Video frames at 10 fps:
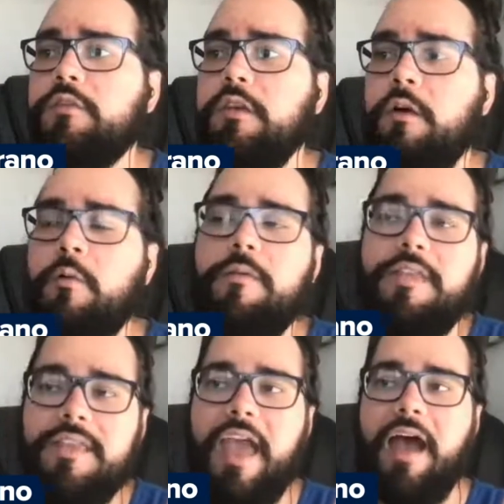
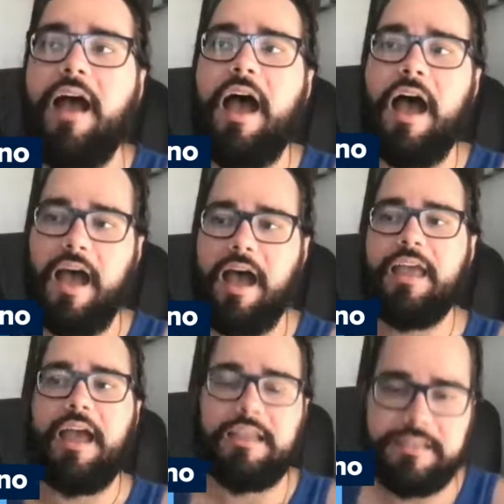So yeah,
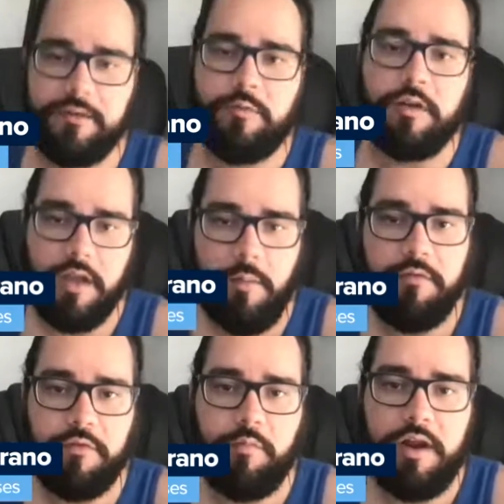I see where you're
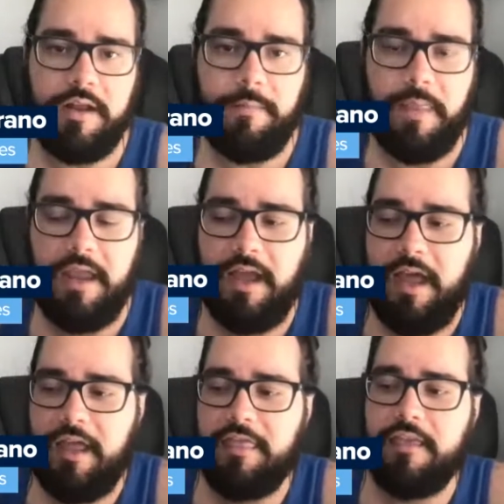coming from, Brenna, and
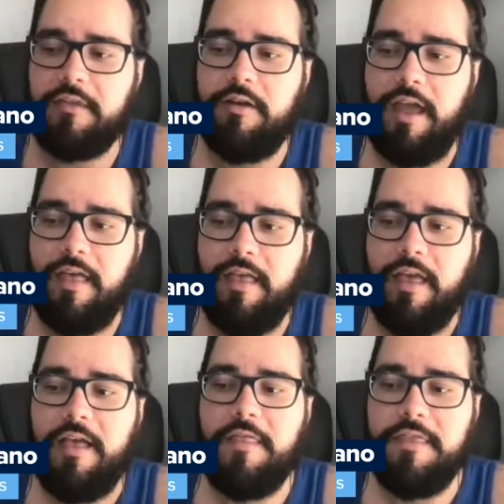I think
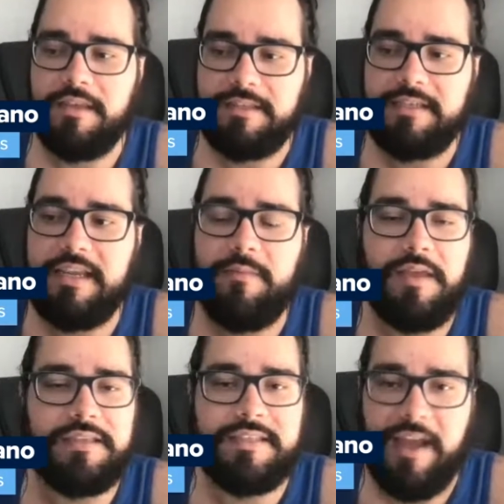this
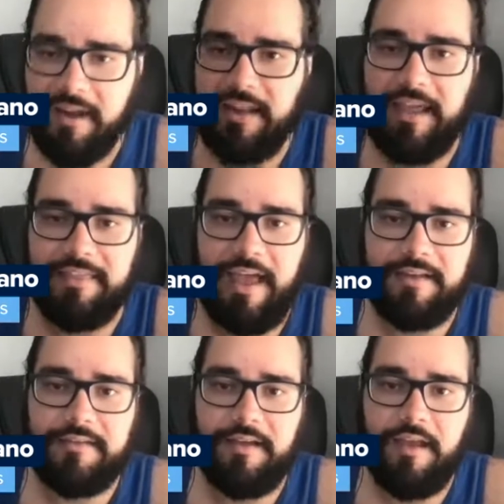team is not like that.